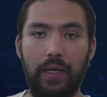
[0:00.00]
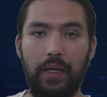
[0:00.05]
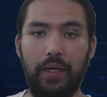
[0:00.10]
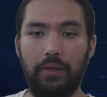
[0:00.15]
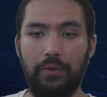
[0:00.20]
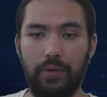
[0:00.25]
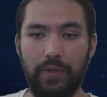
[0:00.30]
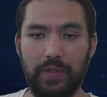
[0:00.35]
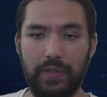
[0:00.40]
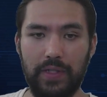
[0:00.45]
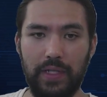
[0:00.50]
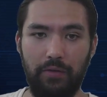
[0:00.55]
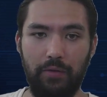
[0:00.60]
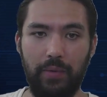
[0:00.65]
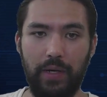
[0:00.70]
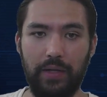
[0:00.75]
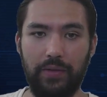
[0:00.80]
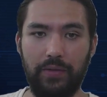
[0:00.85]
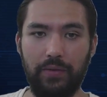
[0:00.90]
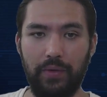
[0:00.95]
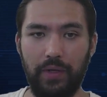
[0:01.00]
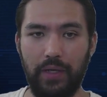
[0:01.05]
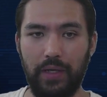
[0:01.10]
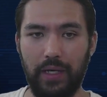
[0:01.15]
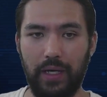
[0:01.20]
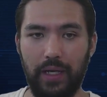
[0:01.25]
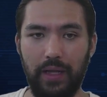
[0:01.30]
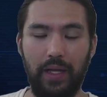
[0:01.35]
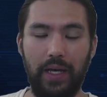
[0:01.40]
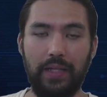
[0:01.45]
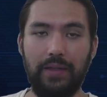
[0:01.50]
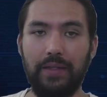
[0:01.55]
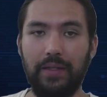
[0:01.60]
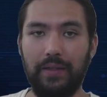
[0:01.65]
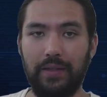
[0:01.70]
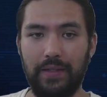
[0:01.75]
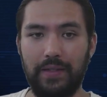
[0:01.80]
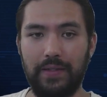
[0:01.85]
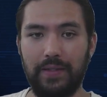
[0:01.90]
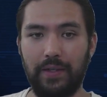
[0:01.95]
increase level by 3. I like
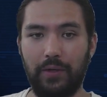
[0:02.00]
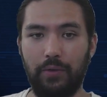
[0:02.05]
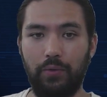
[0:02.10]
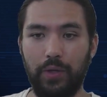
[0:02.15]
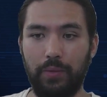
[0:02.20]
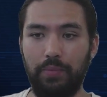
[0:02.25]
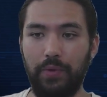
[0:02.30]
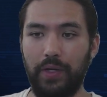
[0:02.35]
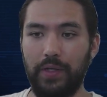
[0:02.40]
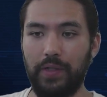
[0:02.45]
that this is a quick play